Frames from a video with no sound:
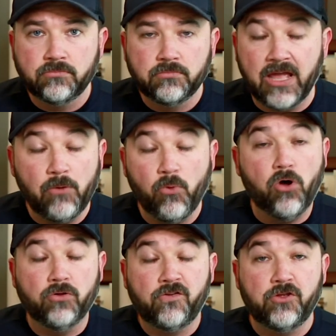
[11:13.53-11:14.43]
They
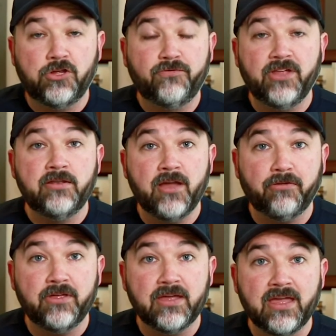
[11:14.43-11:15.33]
won't. So you've done
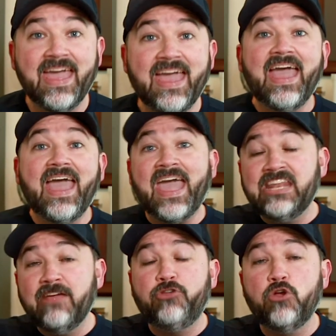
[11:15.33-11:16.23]
nothing. And
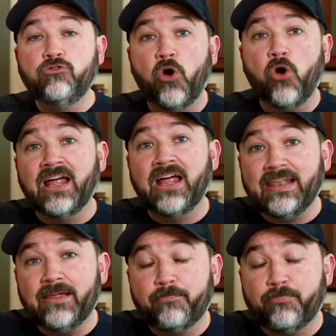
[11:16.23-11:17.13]
if you
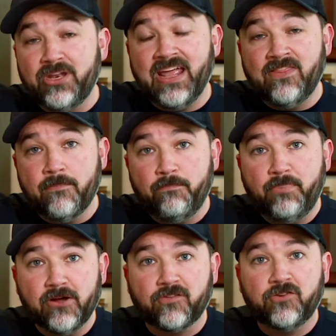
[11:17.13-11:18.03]
don't put in the
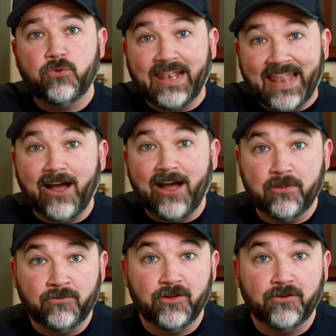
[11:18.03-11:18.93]
bill to allow
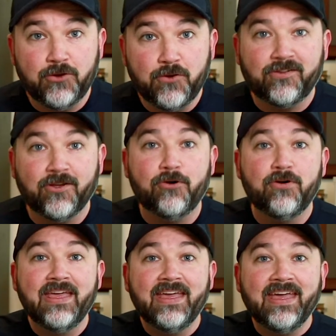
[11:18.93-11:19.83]
them to do so,
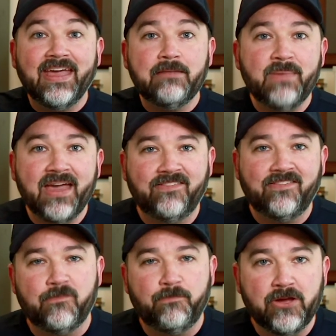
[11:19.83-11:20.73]
it makes
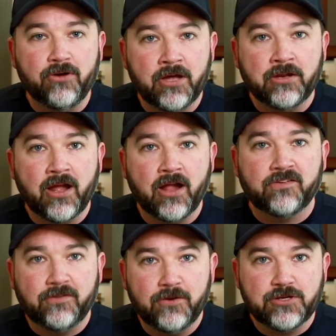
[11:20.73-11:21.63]
this bill
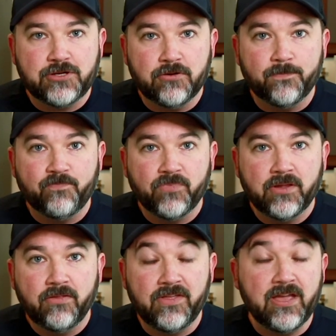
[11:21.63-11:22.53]
unconstitutional.
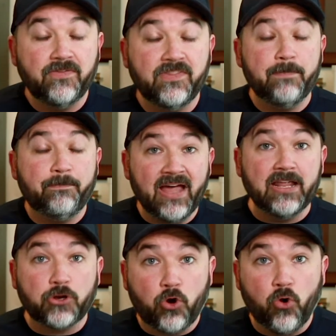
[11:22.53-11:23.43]
The
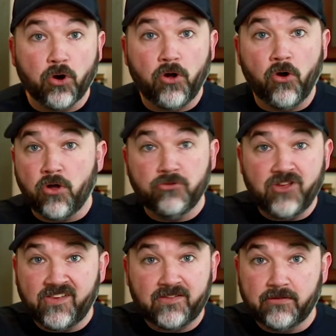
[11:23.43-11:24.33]
appellate court on
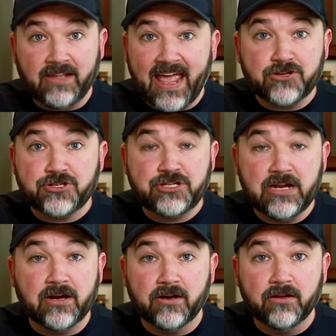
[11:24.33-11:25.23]
just last
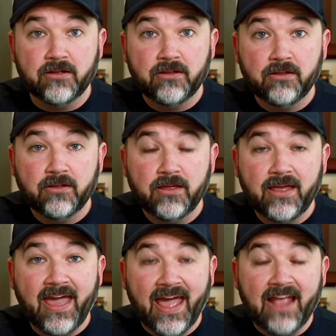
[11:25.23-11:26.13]
year
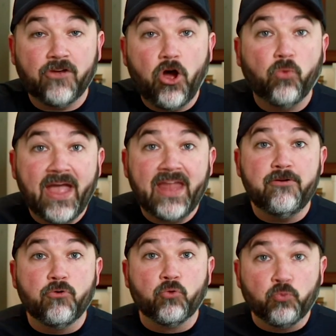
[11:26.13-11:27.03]
has
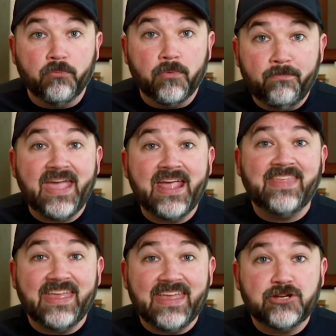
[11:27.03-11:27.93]
already
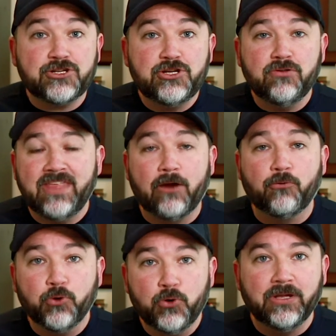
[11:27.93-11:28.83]
issued that
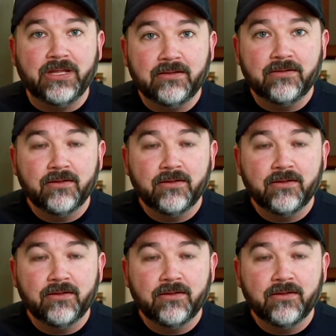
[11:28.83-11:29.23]
ruling